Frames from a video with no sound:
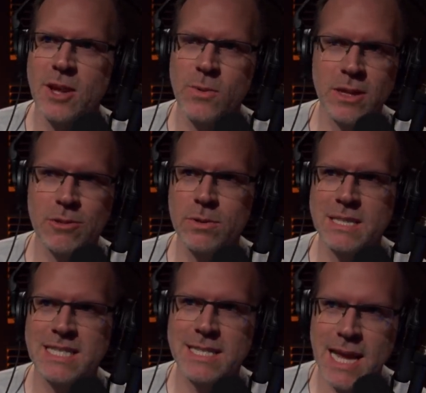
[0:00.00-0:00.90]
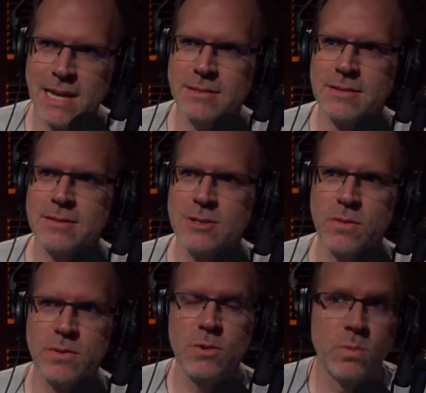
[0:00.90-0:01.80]
It's going through the states. Yes. So
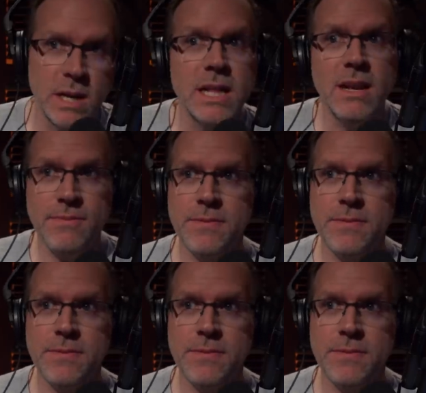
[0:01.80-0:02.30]
if you really